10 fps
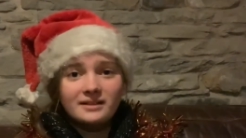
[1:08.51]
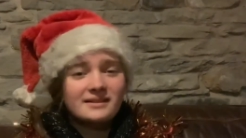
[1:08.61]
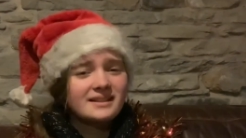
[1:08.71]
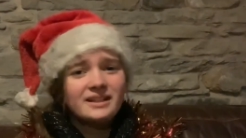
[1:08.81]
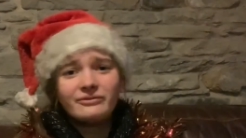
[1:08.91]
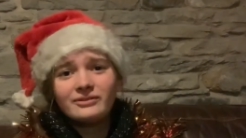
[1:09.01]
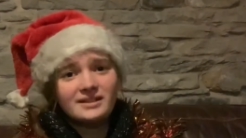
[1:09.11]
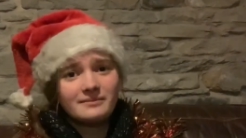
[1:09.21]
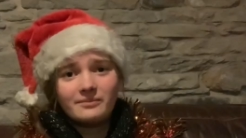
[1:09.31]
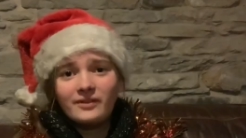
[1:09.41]
because the
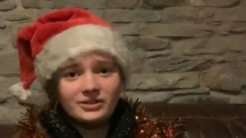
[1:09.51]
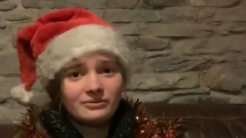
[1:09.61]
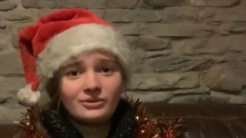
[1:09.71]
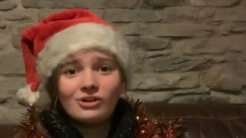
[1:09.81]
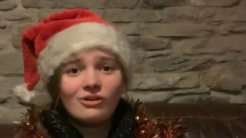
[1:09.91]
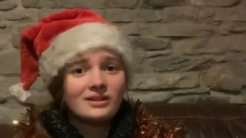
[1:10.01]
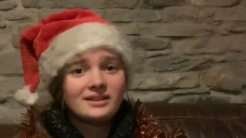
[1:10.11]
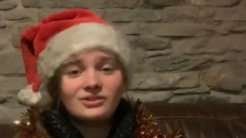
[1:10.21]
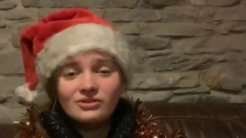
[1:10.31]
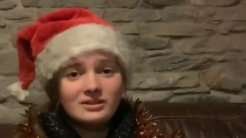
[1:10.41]
difference in professional recording
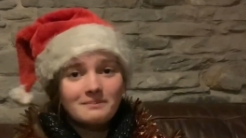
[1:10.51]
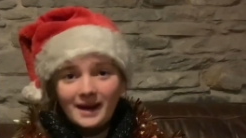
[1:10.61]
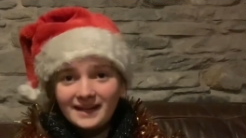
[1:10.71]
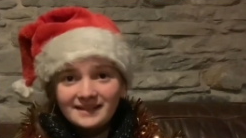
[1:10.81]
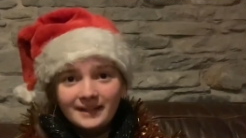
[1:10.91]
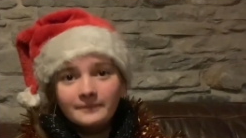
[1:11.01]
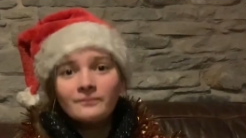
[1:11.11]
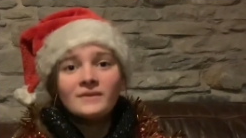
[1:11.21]
is just amazing.